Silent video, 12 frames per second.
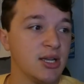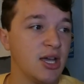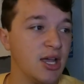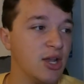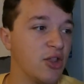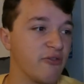
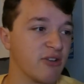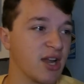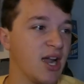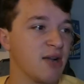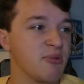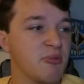another
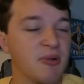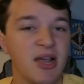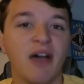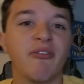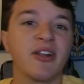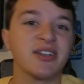academy
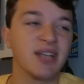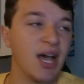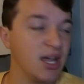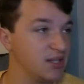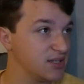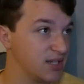player.
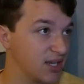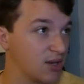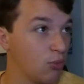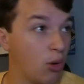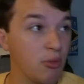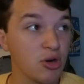Fantastic.
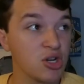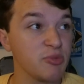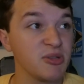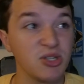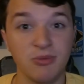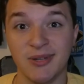What we're going to
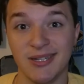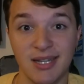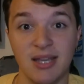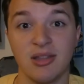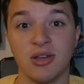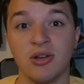be doing
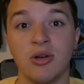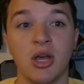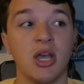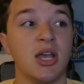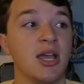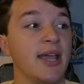today though
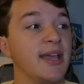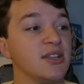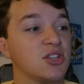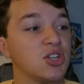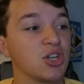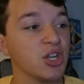
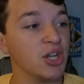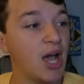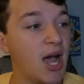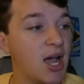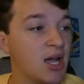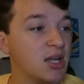is looking
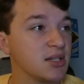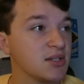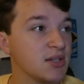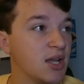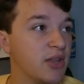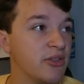
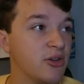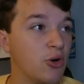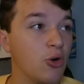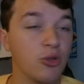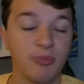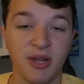at
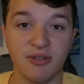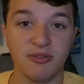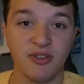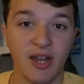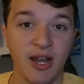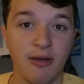all the players we've
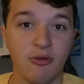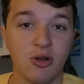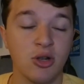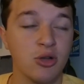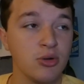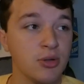sent out on
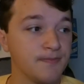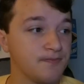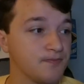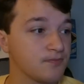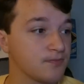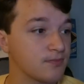loan,
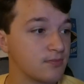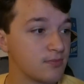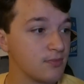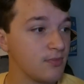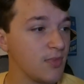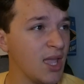
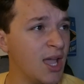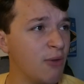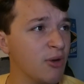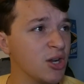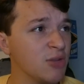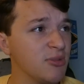and
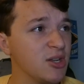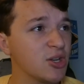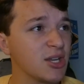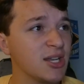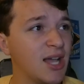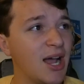we're going to be
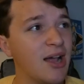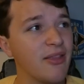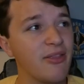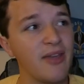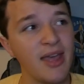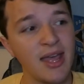looking
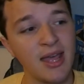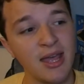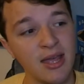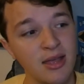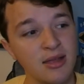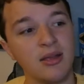at
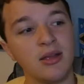their